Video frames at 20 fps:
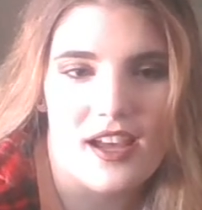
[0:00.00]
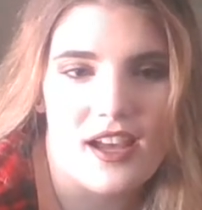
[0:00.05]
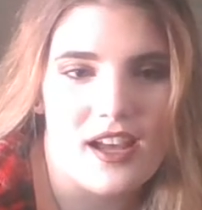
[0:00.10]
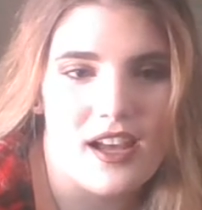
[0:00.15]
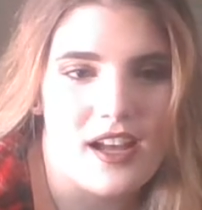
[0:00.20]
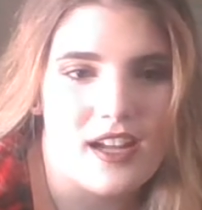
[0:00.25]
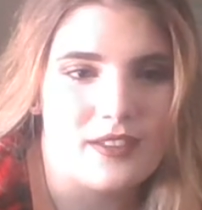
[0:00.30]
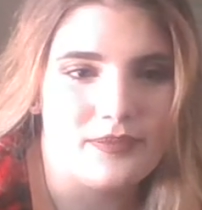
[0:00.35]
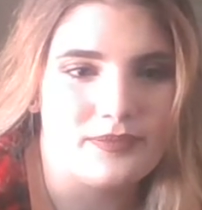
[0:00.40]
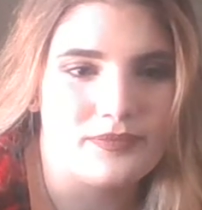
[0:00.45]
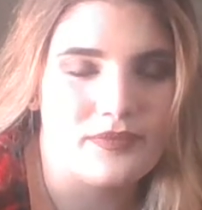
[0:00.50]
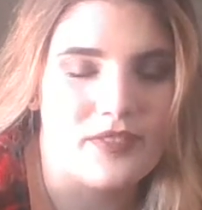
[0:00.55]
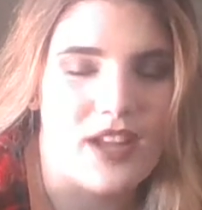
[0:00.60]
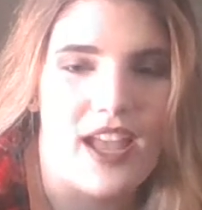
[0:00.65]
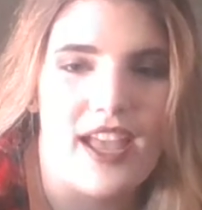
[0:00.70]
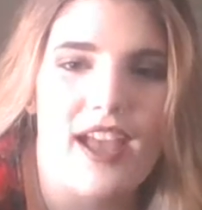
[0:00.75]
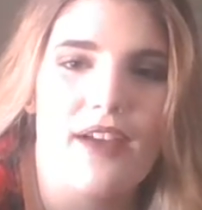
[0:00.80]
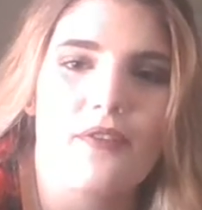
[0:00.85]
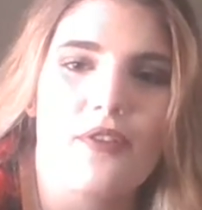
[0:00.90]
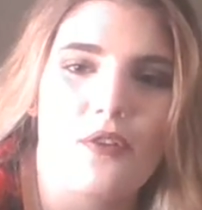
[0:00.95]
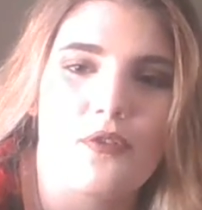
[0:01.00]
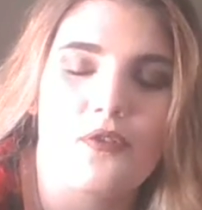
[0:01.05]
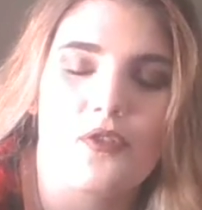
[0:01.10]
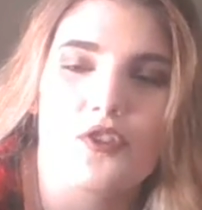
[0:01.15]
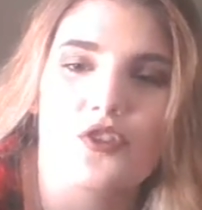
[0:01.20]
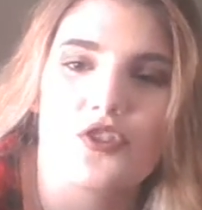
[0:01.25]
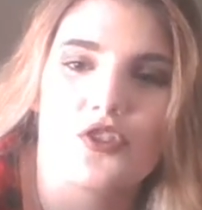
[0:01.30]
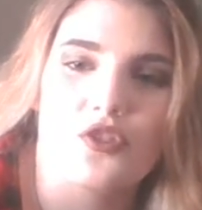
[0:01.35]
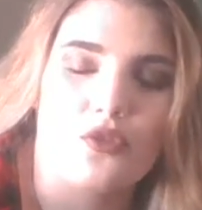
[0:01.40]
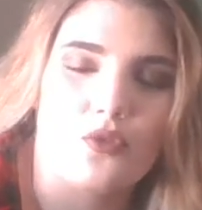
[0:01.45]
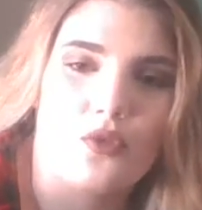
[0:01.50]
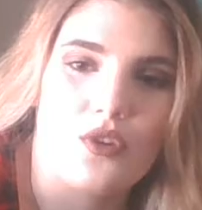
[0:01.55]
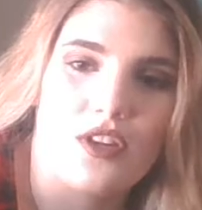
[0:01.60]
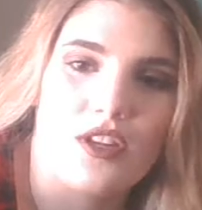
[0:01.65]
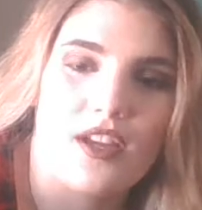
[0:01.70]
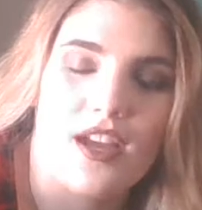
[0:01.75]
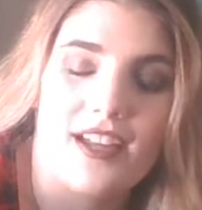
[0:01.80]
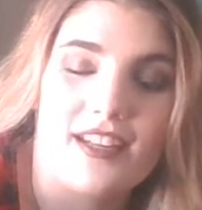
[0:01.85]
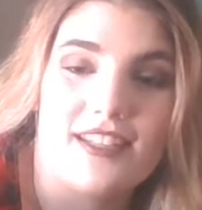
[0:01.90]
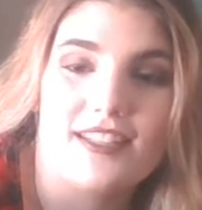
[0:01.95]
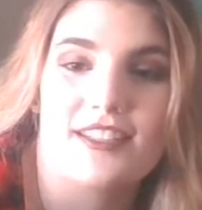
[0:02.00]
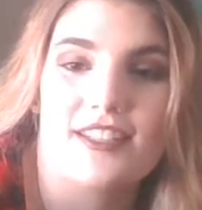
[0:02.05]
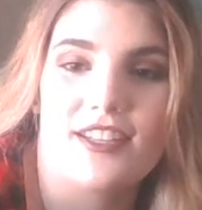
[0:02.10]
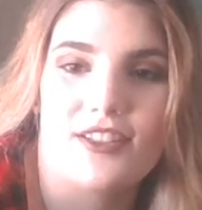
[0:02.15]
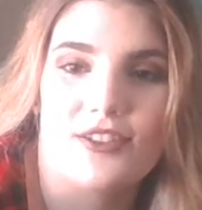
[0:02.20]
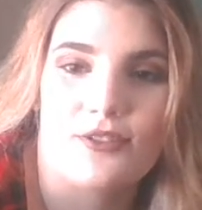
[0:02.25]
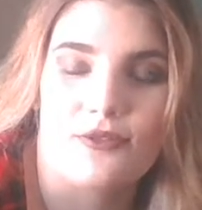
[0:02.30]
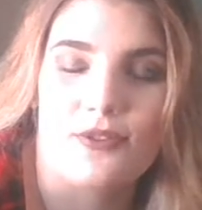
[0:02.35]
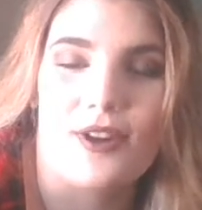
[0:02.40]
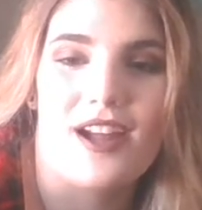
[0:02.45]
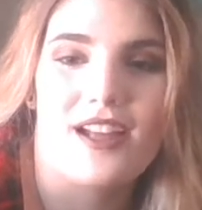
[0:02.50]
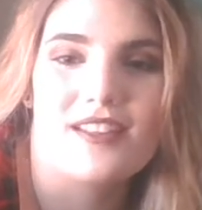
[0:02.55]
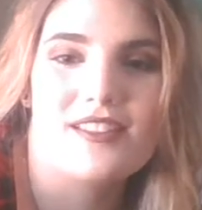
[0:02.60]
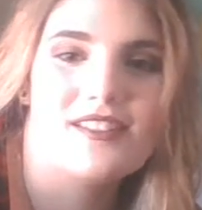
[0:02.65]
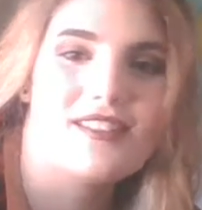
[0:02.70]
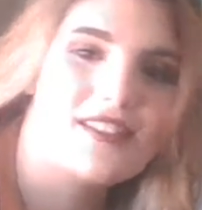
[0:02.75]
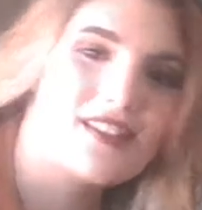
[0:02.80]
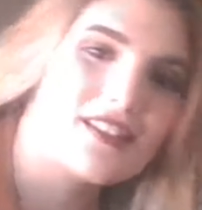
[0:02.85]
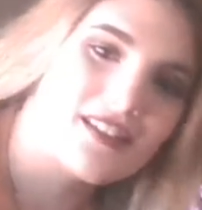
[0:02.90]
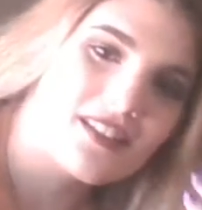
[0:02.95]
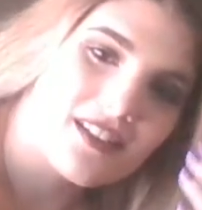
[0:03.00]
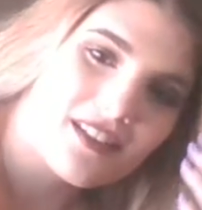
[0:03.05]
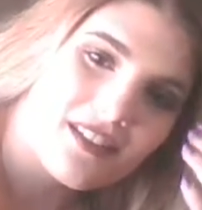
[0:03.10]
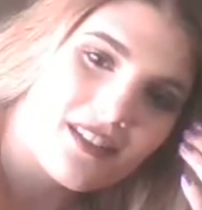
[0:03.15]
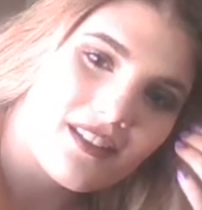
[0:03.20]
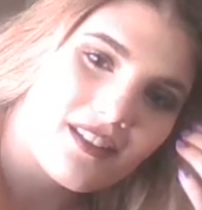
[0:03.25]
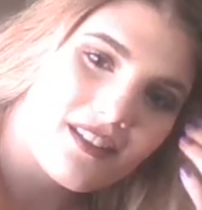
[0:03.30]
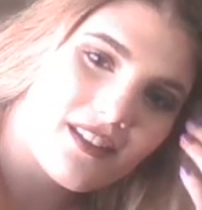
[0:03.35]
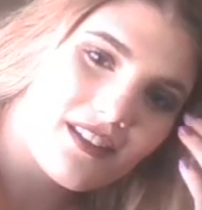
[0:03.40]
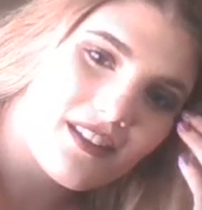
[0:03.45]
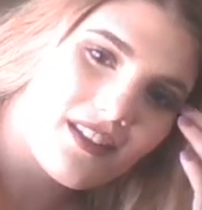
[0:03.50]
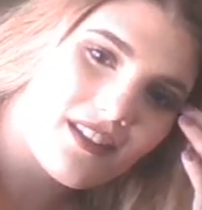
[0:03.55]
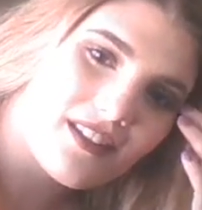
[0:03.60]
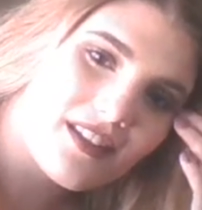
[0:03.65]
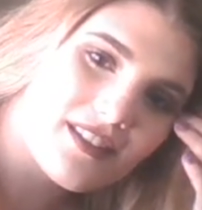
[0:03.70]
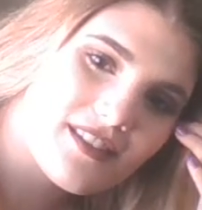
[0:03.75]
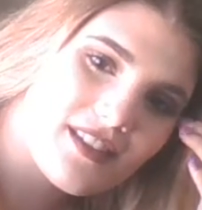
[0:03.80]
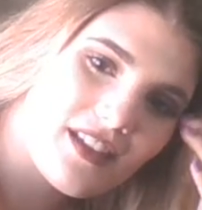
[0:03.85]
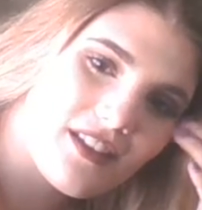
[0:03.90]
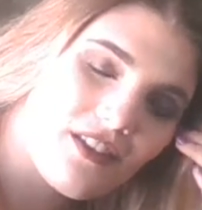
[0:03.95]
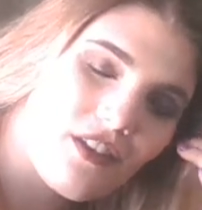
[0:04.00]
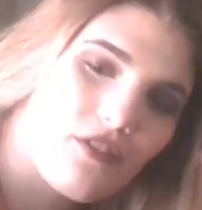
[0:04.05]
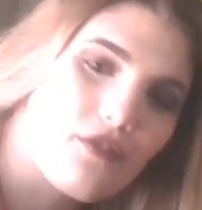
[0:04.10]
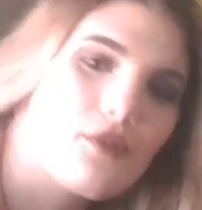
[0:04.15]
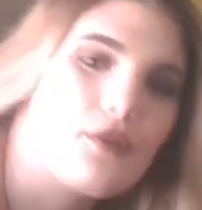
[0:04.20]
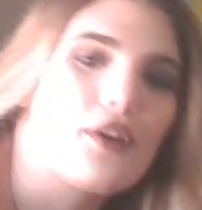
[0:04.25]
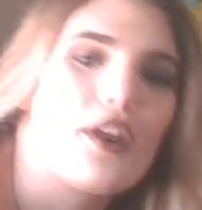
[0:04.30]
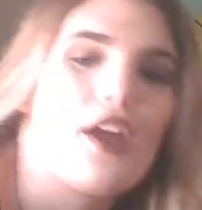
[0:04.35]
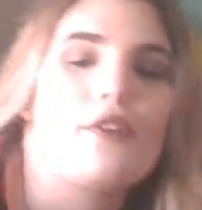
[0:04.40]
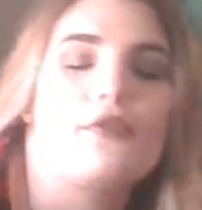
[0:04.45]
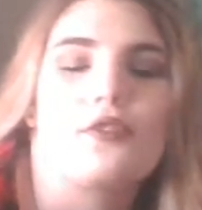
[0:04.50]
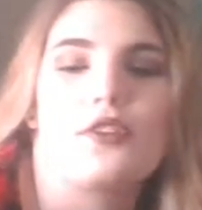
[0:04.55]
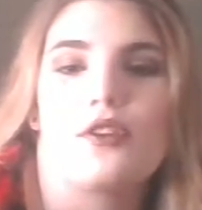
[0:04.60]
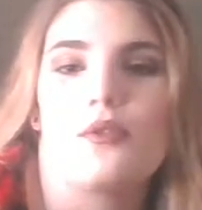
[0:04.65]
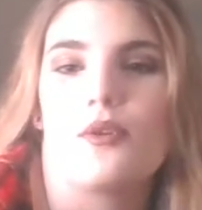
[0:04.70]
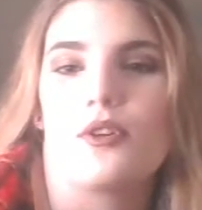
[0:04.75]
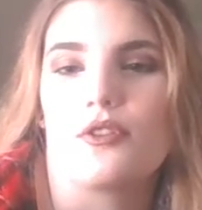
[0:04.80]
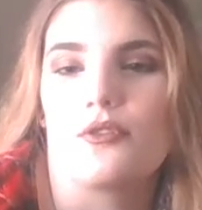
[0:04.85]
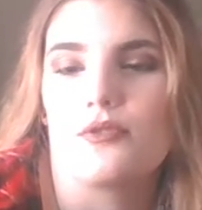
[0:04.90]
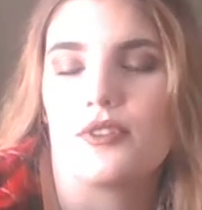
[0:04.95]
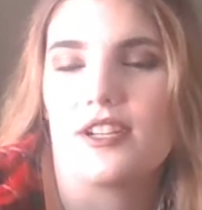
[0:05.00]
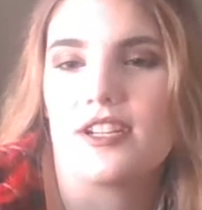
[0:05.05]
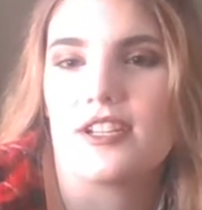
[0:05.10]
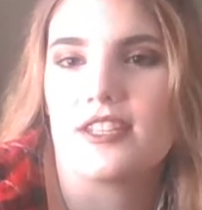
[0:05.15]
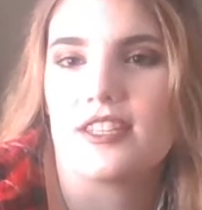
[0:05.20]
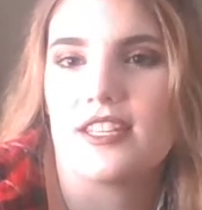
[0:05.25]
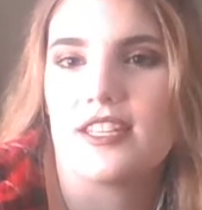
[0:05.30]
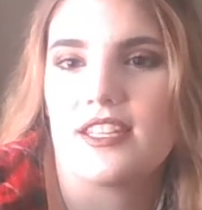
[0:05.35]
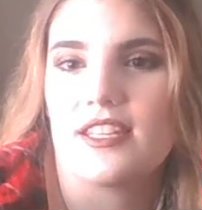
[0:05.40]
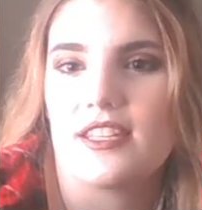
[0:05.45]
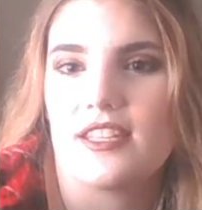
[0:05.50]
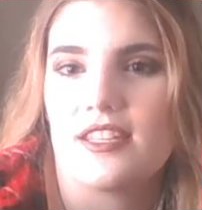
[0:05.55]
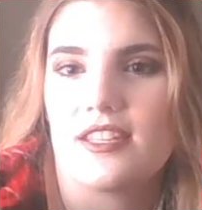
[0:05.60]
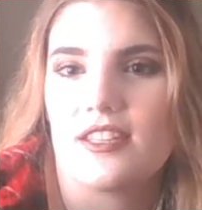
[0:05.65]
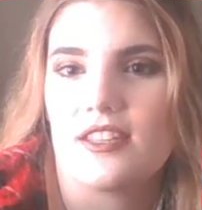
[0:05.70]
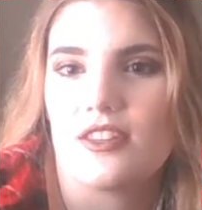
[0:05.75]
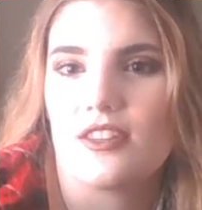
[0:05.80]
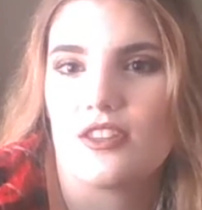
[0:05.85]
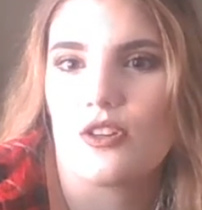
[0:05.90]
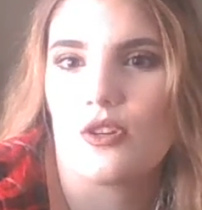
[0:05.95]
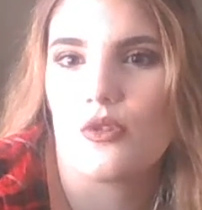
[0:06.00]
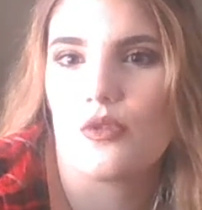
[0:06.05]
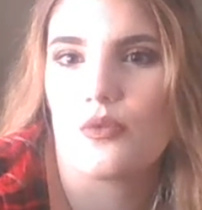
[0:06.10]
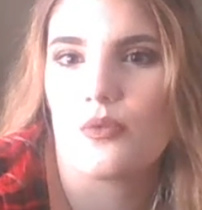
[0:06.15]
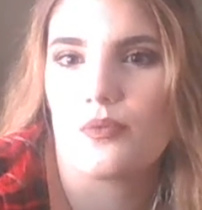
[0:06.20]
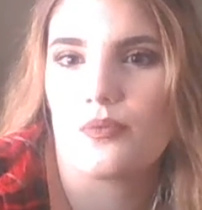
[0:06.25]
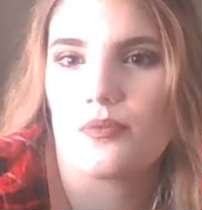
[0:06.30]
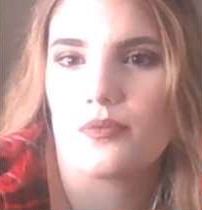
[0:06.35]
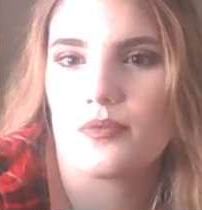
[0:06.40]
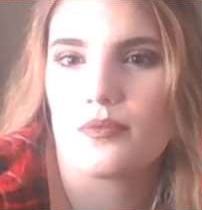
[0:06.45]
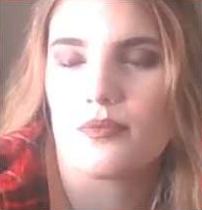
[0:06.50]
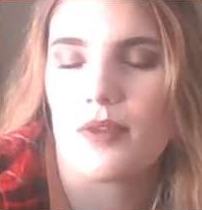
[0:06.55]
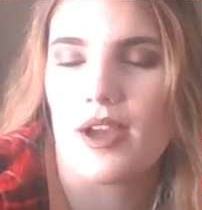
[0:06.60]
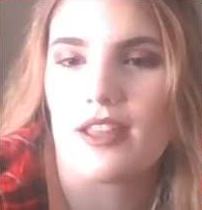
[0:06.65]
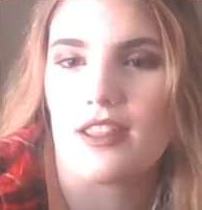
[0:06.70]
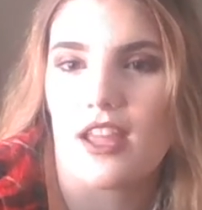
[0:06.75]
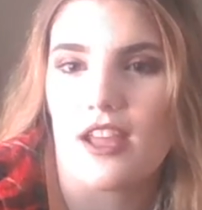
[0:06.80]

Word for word: Um, I have the first three. I need to get the rest. And that's like another one. I really want to read the the My